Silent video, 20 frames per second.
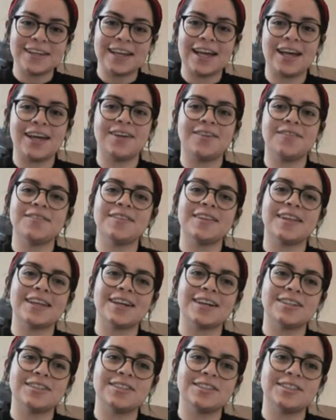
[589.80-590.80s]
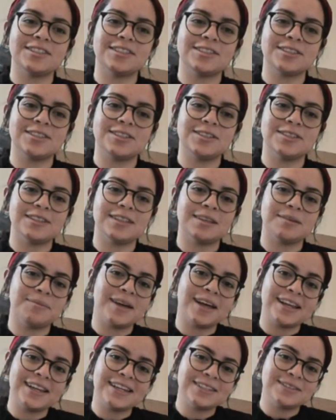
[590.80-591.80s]
we have like our traditional
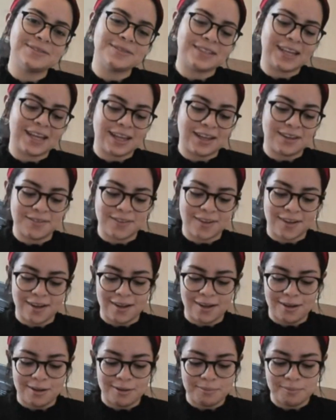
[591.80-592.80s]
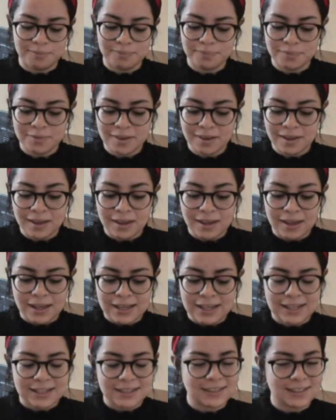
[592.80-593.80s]
tamales, we have
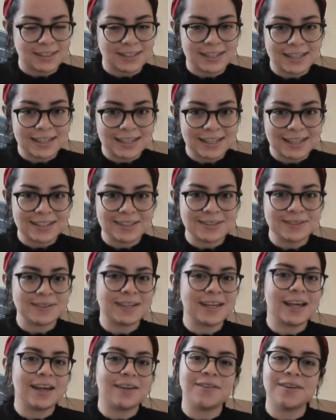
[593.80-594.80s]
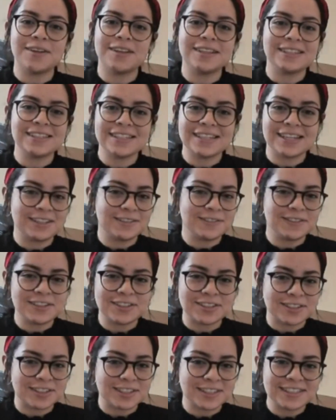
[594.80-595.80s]
quesadillas, we have all these kind of
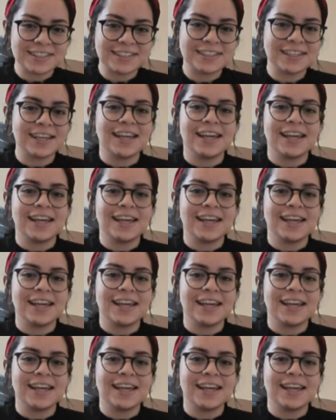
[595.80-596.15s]
desserts.